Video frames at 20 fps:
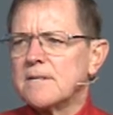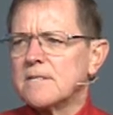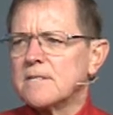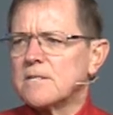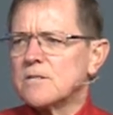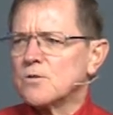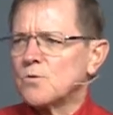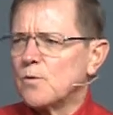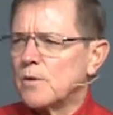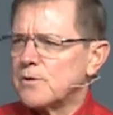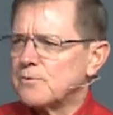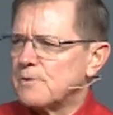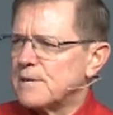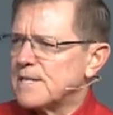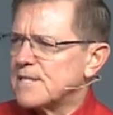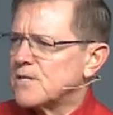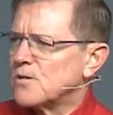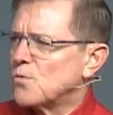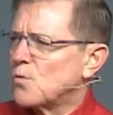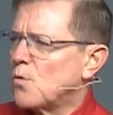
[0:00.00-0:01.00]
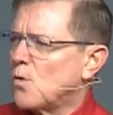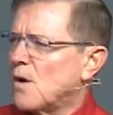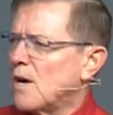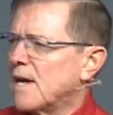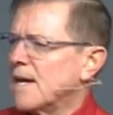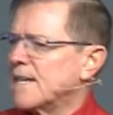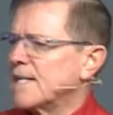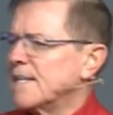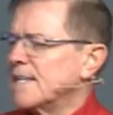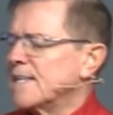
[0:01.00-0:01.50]
this is one reason
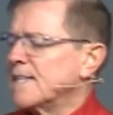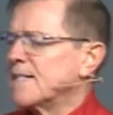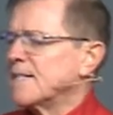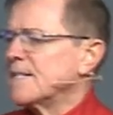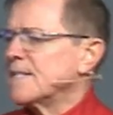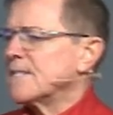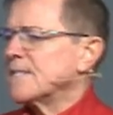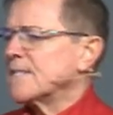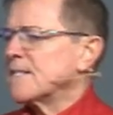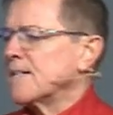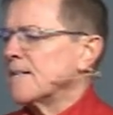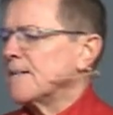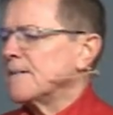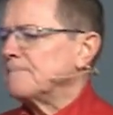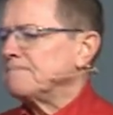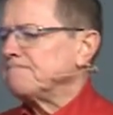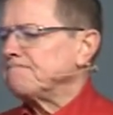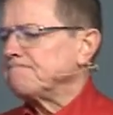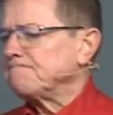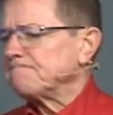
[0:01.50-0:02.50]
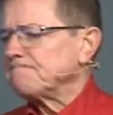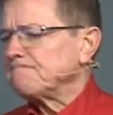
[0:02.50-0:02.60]
why it is um,